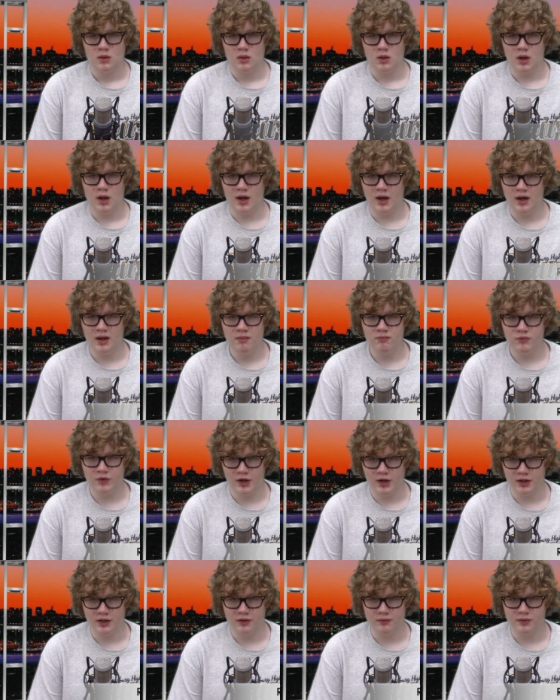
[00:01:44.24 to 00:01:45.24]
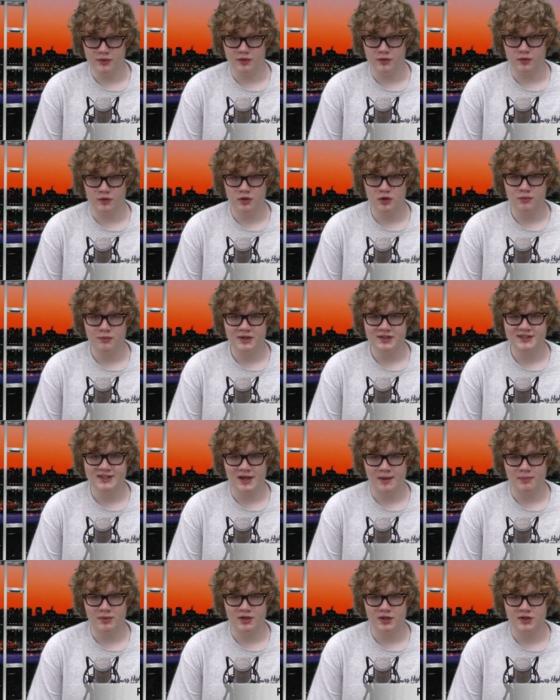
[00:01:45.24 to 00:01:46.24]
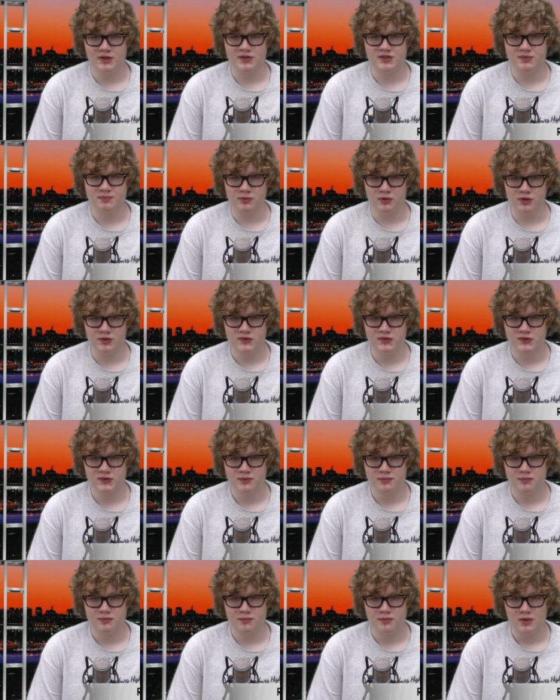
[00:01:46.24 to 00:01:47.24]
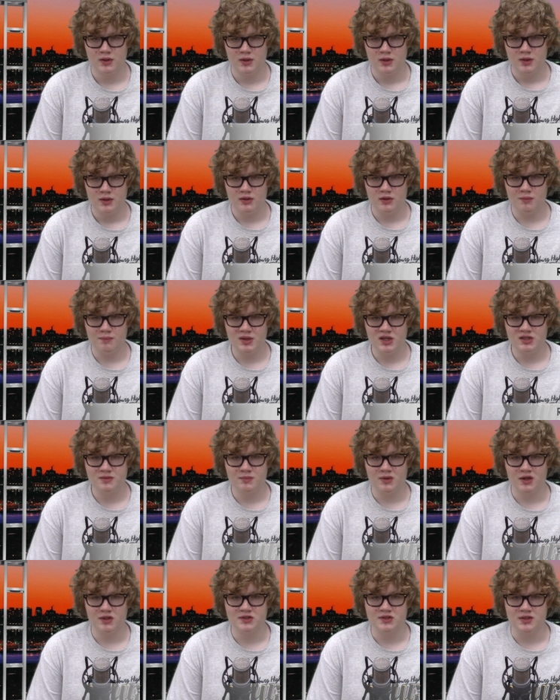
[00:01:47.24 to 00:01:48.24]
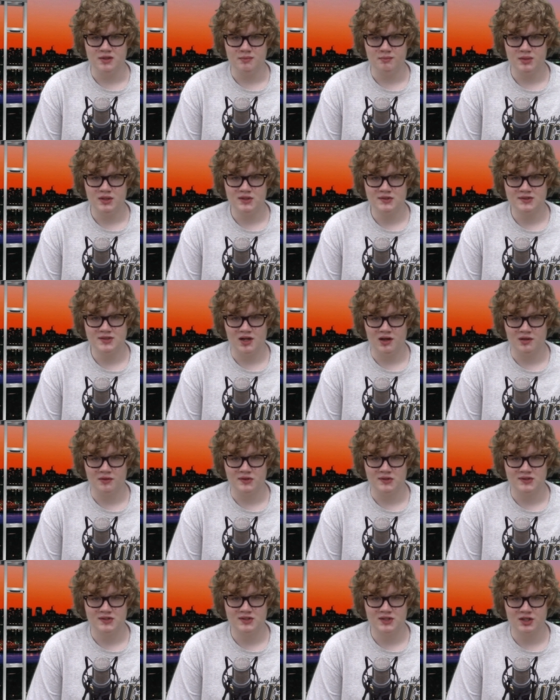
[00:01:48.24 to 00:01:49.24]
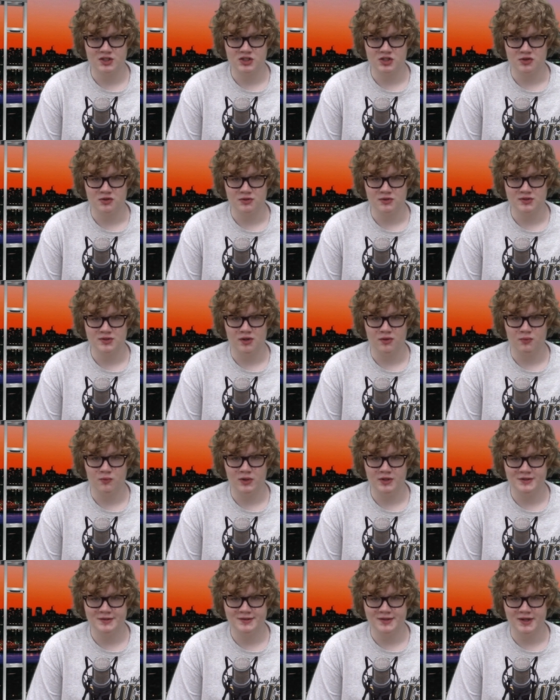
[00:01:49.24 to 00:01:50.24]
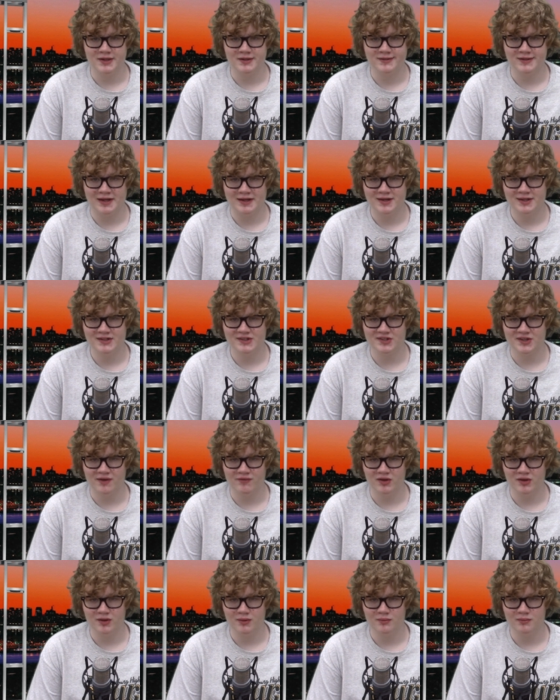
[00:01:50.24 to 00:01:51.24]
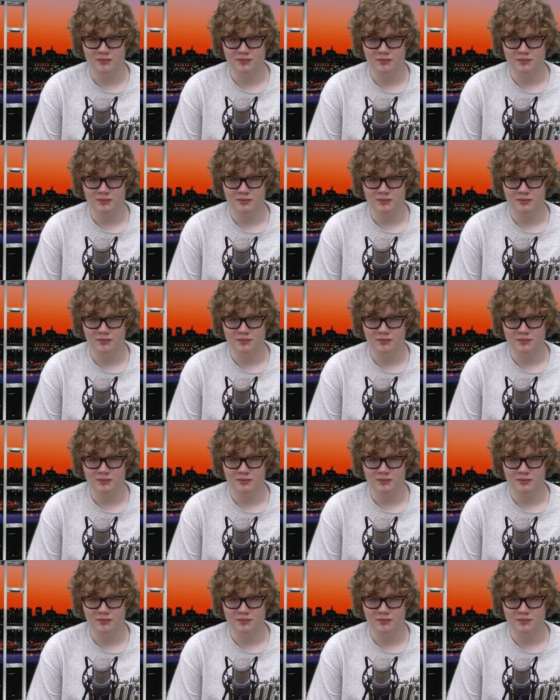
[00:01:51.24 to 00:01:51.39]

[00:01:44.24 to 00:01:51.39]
I'm Raleigh with a look at what's happening in sports. The baseball team beat South in sectionals on Wednesday 10 to 7.